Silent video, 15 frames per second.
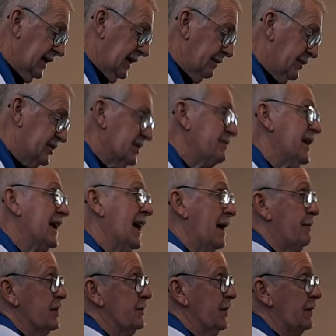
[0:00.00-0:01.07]
But something
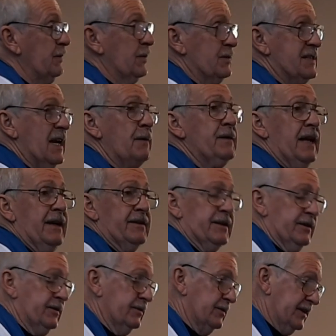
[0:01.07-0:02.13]
happened when we were down there that
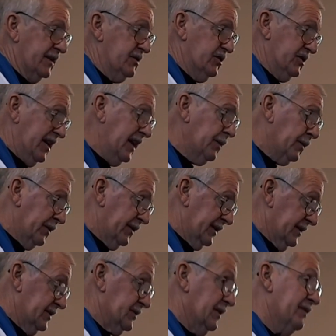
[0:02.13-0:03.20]
I thought I'd share with you,
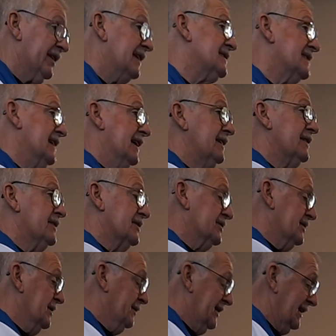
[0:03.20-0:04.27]
so I've extended the
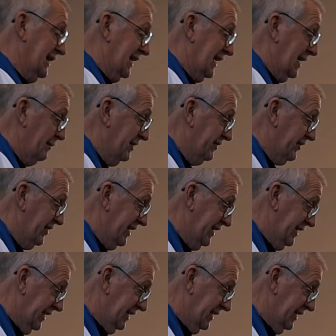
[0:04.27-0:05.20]
sermon a little, I'm afraid.